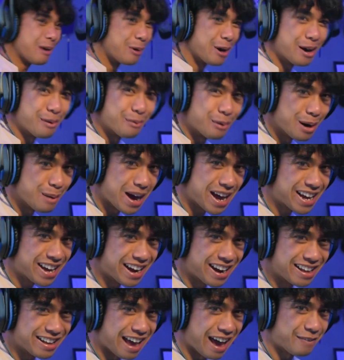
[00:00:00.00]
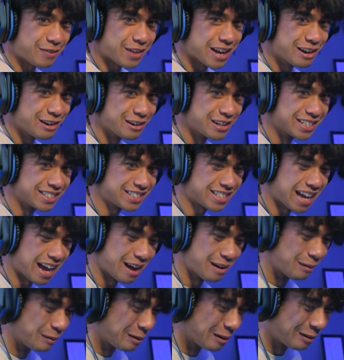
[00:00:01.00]
what, what am I gonna have to do this
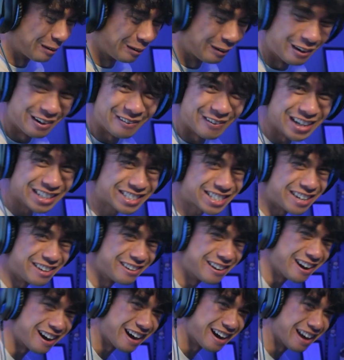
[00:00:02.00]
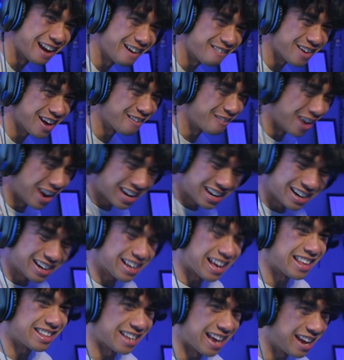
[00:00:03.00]
time? What, what what's going on? I'm, am I gonna
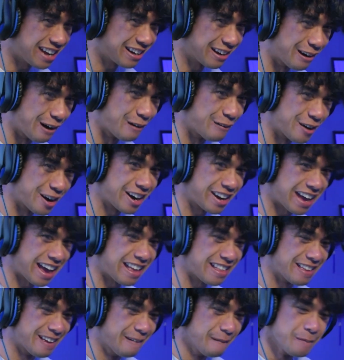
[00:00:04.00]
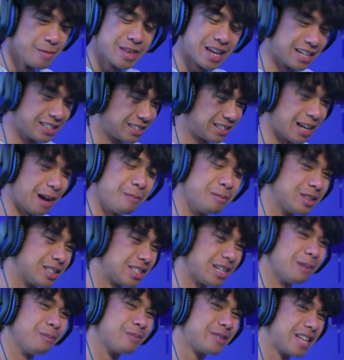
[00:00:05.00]
get taken over again? Is some, is
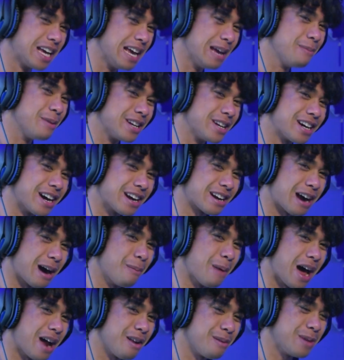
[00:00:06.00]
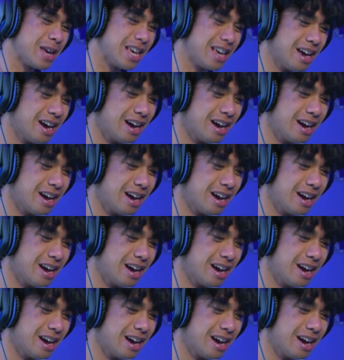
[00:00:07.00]
some demon gonna come out of me?